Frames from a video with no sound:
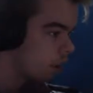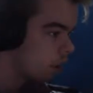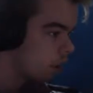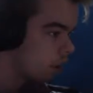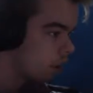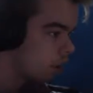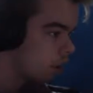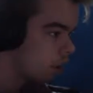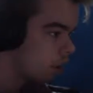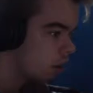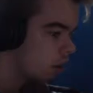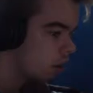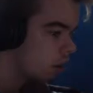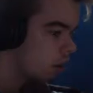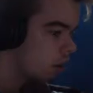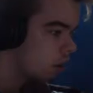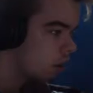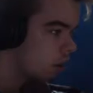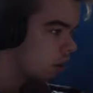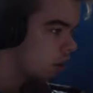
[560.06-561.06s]

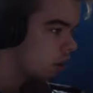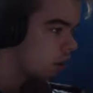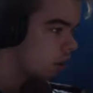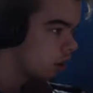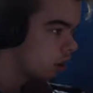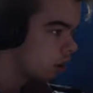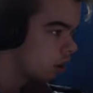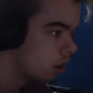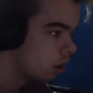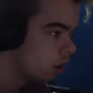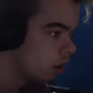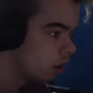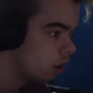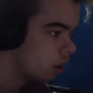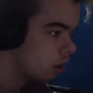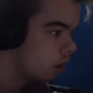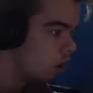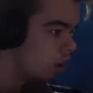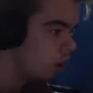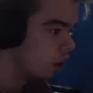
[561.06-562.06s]

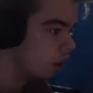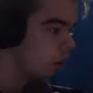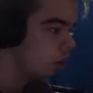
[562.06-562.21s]
Nothing is said.